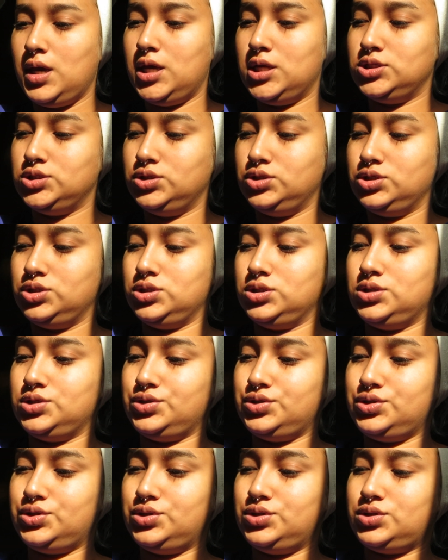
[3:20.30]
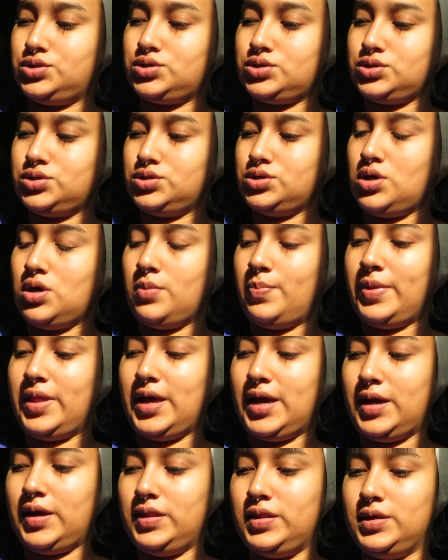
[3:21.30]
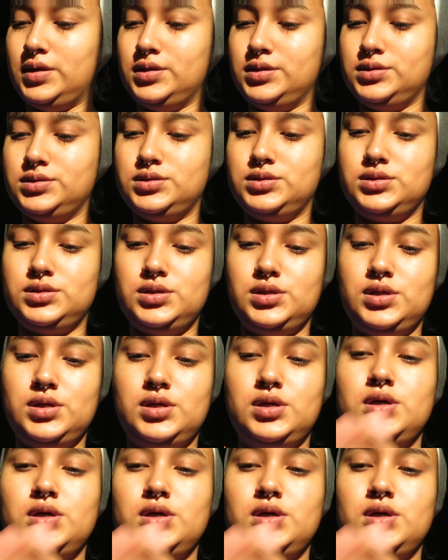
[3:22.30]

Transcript: and just apply this